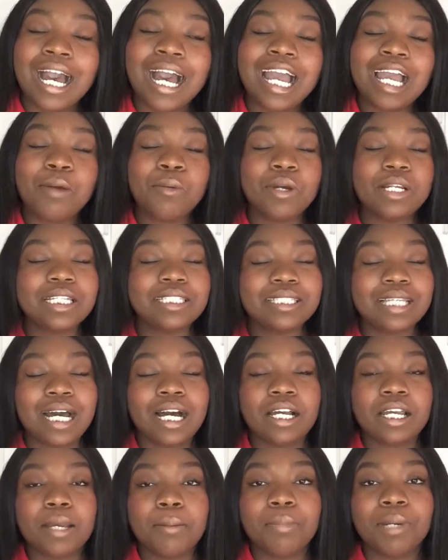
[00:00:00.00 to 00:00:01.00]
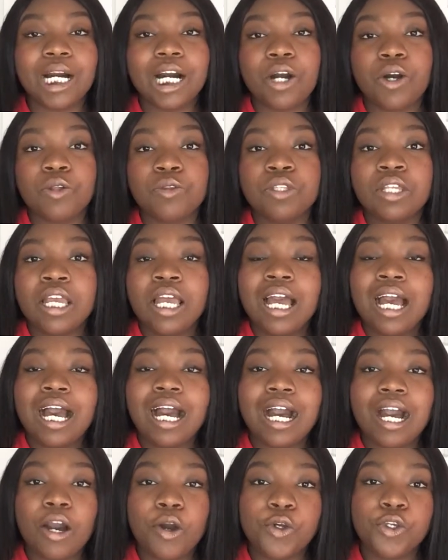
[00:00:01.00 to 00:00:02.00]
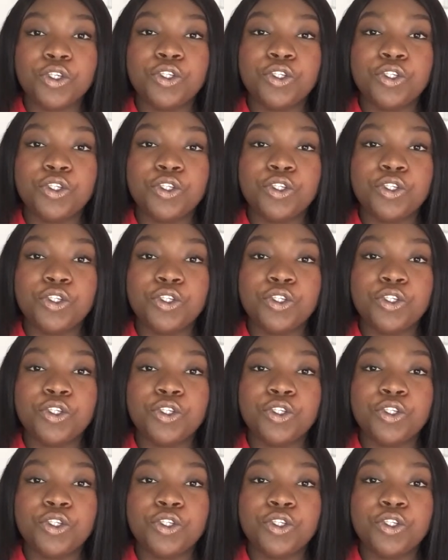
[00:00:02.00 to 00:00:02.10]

I want to talk about how